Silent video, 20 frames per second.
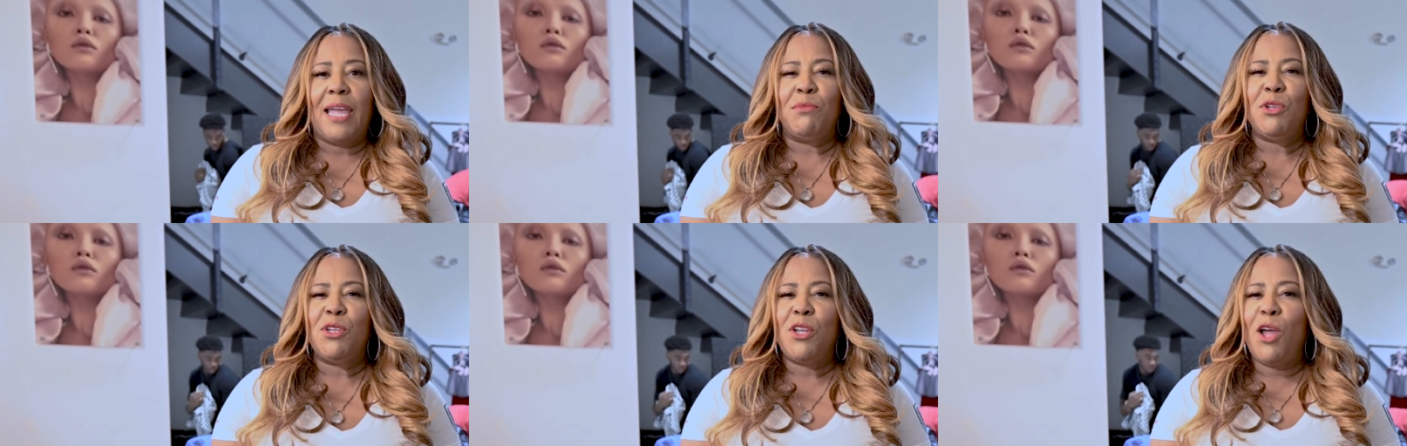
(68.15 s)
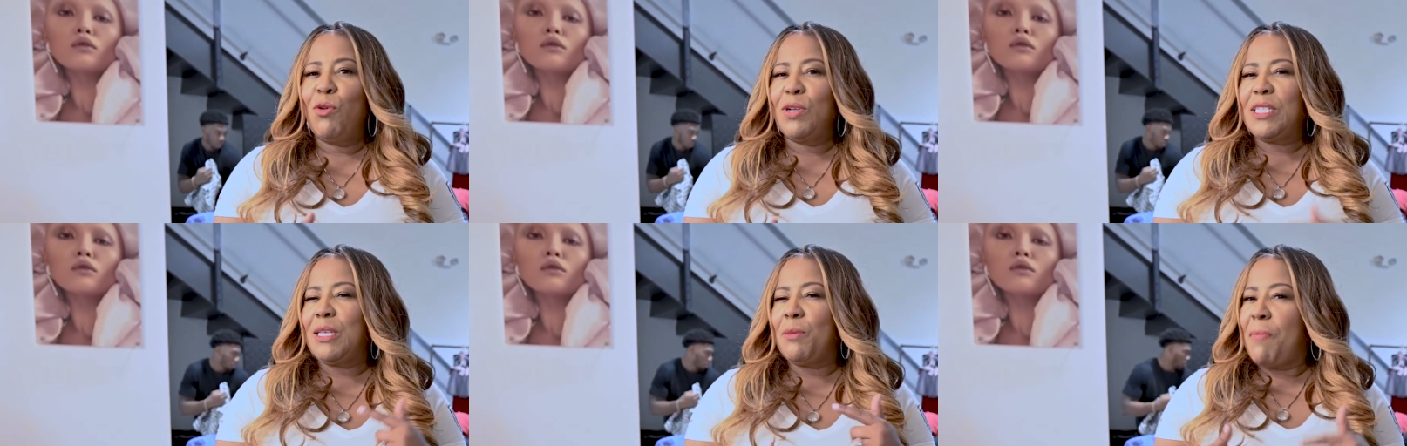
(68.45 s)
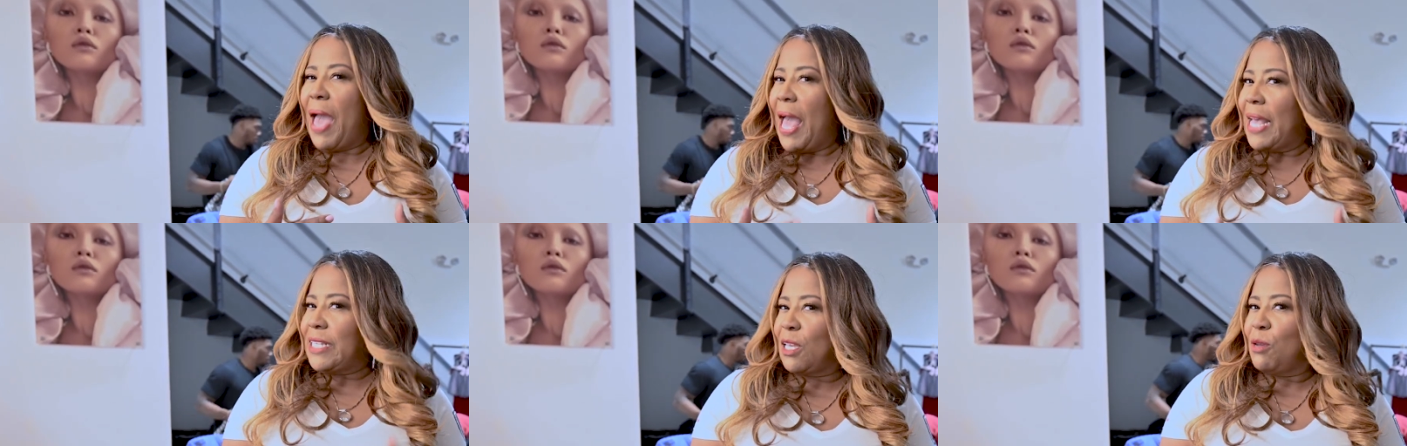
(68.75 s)
Speaker 1: You know, it's a
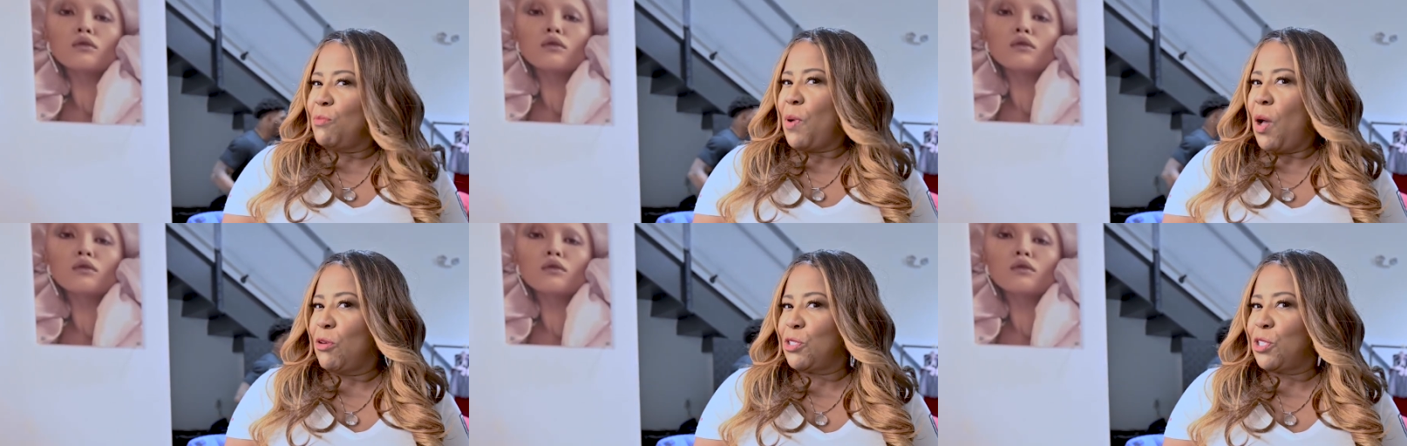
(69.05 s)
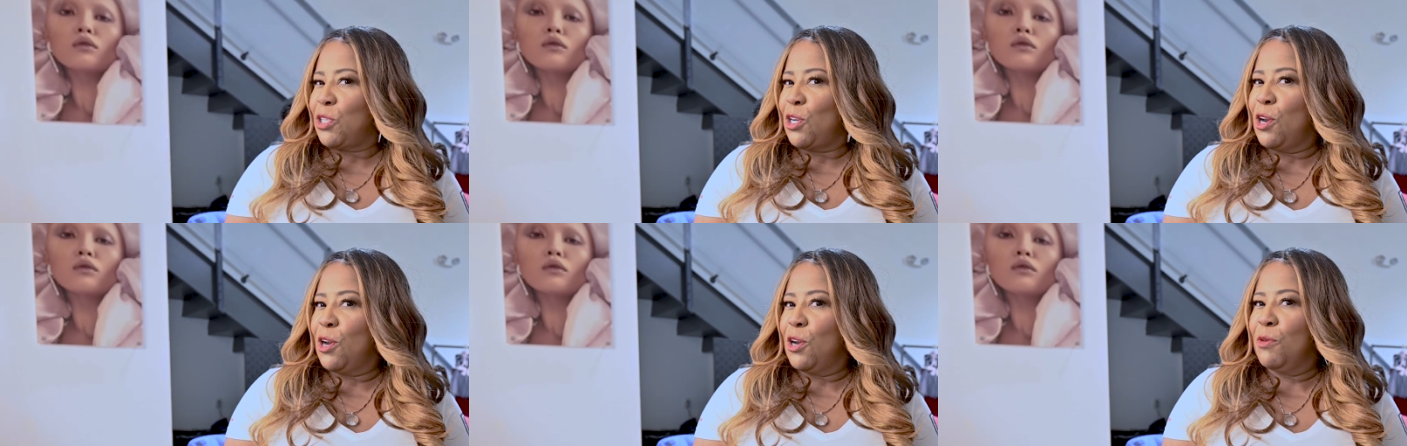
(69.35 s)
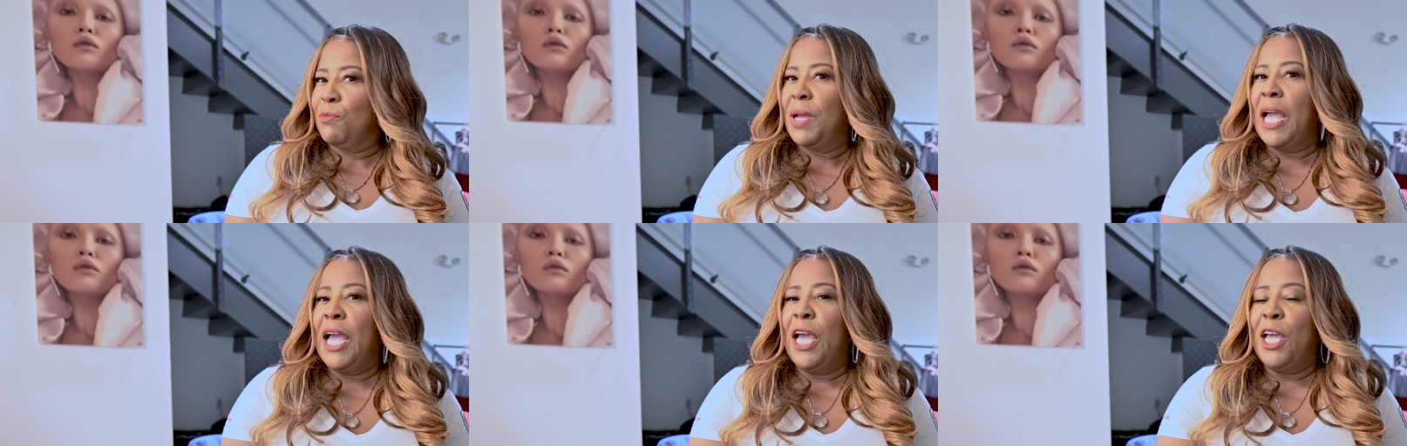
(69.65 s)
basketball
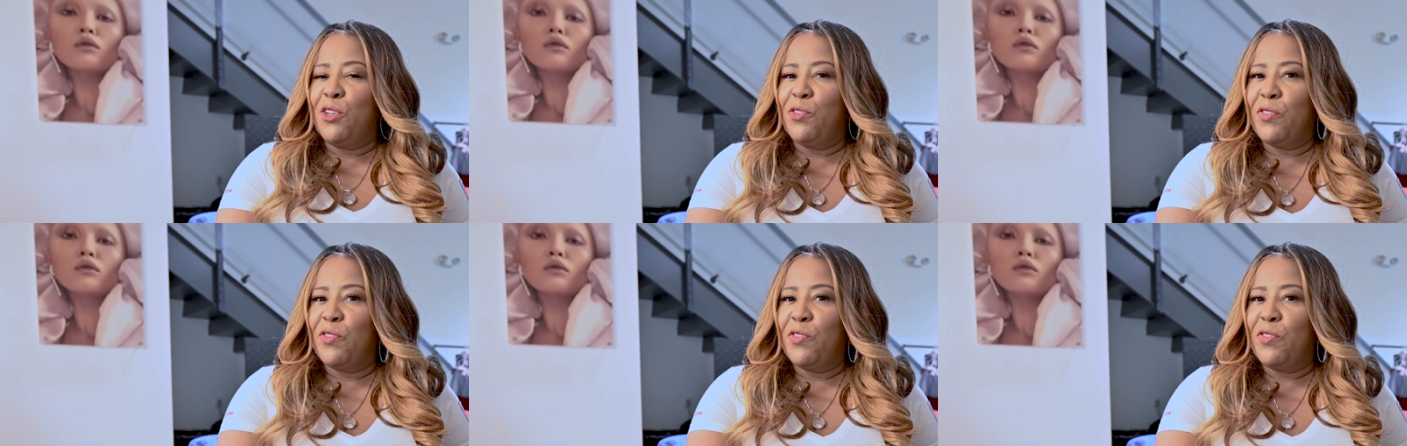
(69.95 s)
term.